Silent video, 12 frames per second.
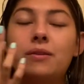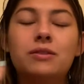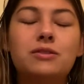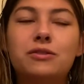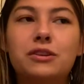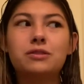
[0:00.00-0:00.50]
I
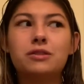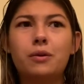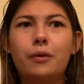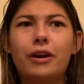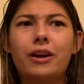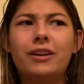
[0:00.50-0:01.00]
feel so
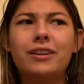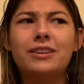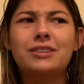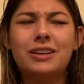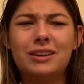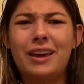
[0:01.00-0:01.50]
weird.
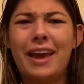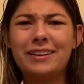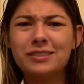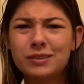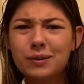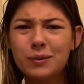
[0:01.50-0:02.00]
Is it
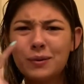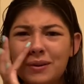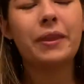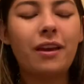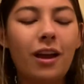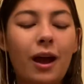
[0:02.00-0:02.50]

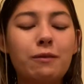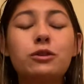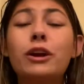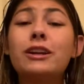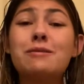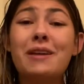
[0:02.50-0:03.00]
ex-school? I'm
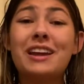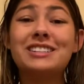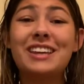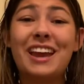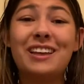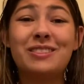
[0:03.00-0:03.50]
trying to
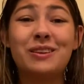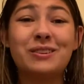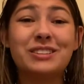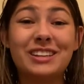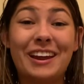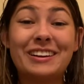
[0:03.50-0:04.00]
maintain those
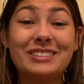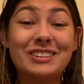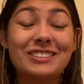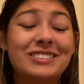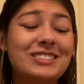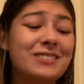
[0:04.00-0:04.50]

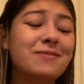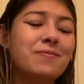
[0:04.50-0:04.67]
connections.